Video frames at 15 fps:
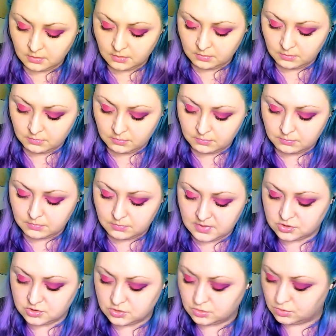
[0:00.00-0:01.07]
Make sure
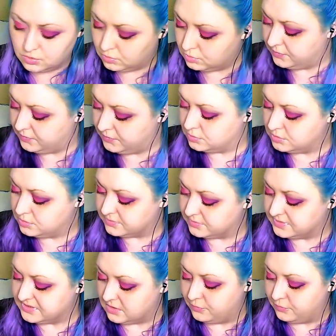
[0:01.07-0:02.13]
all of the water is
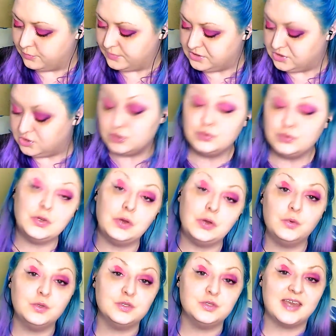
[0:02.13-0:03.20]
off. We do not
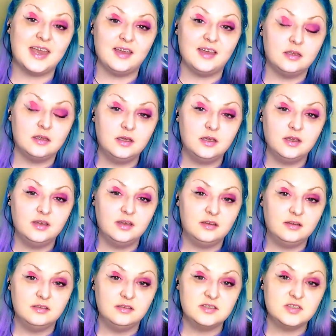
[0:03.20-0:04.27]
want to get
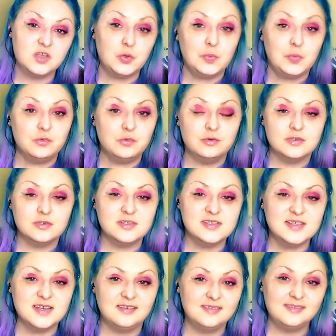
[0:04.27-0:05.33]
soapy water
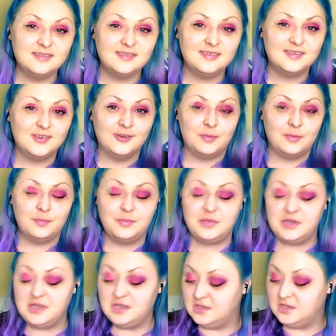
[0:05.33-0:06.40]
on our
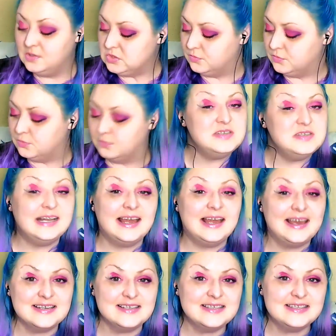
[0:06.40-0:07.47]
beautiful Beauty
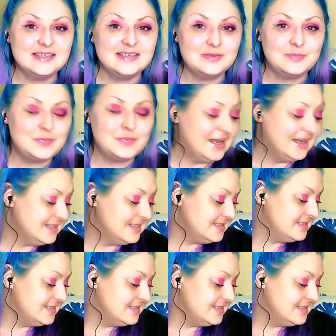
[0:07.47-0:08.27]
Glazed palette.